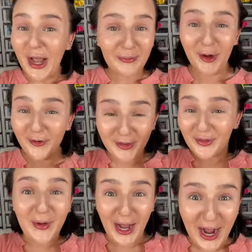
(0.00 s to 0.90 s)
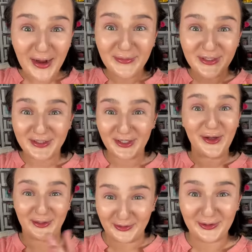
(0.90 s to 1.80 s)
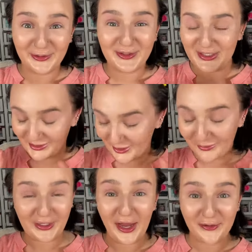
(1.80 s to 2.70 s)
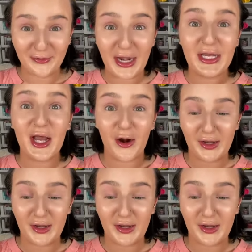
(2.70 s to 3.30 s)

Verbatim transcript: I'm going to the Bahamas on a cruise, so we're getting ready.